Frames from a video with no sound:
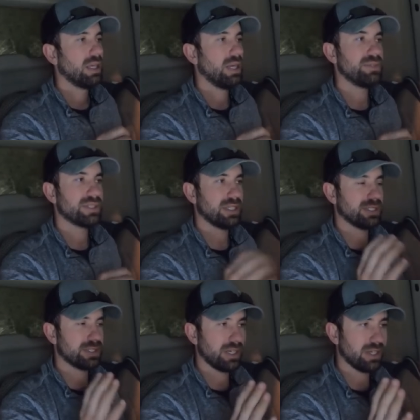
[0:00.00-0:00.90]
I'm just going to
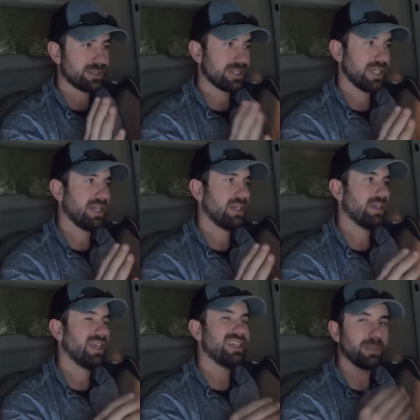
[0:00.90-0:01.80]
start out saying
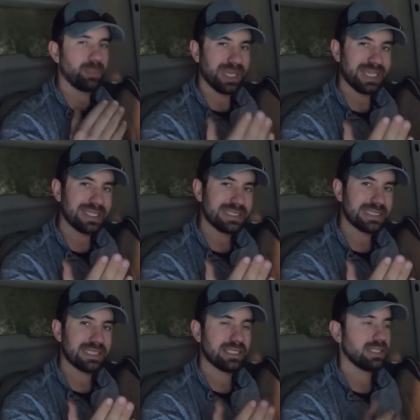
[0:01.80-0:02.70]
it depends,